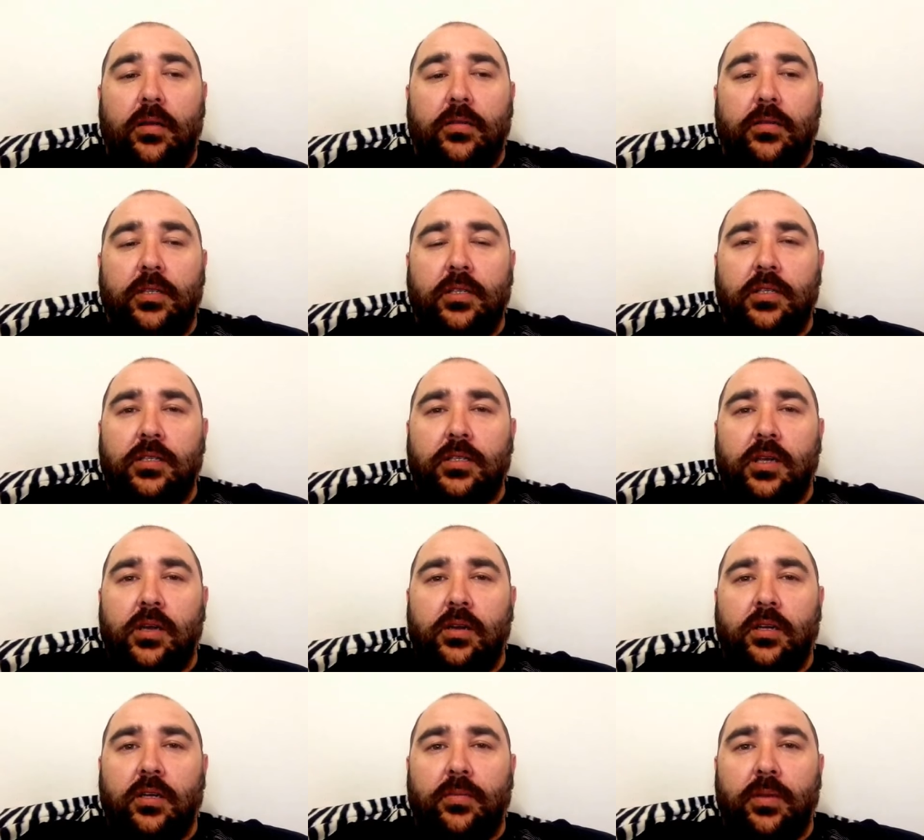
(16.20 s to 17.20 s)
this is
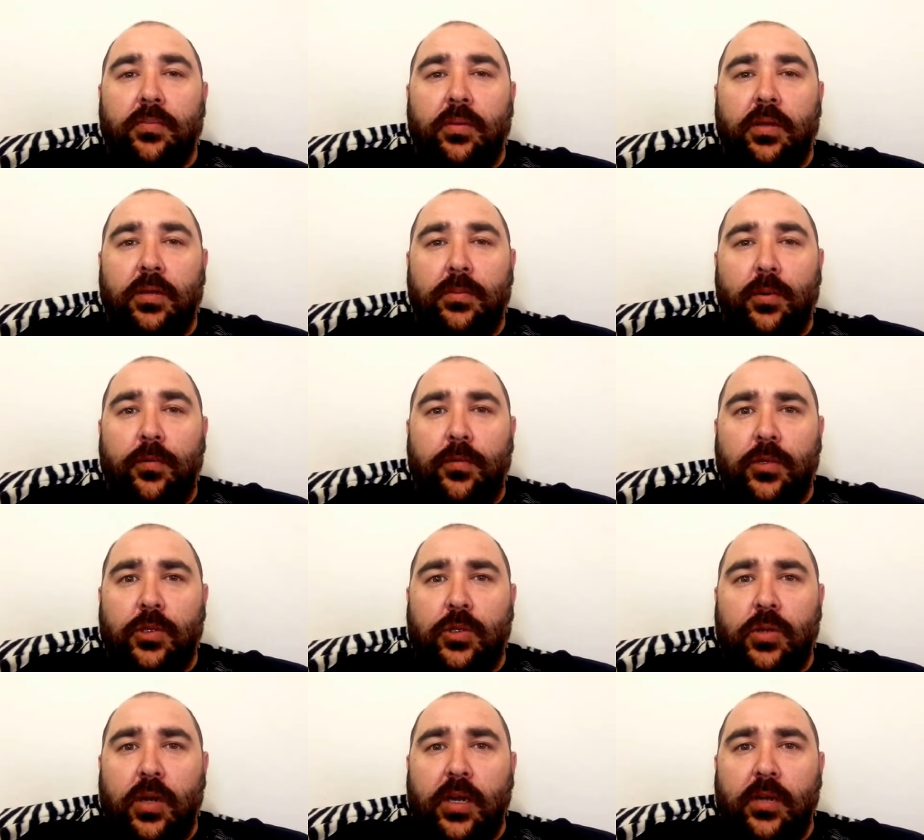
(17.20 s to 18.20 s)
only going to be applicable for
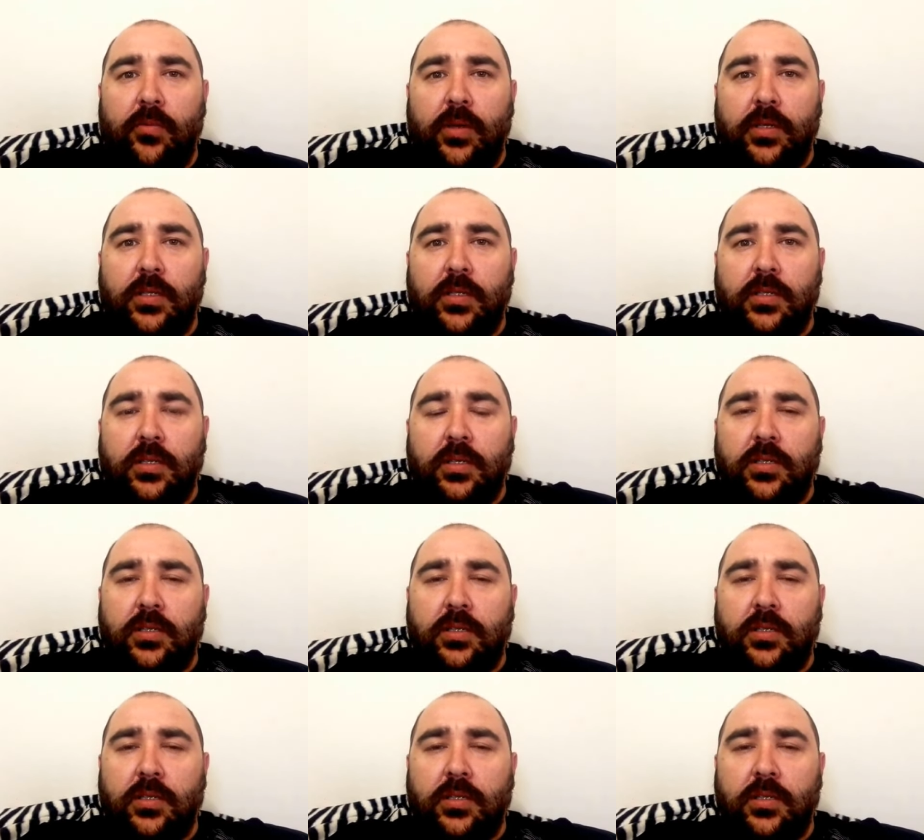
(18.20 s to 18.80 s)
Australian residents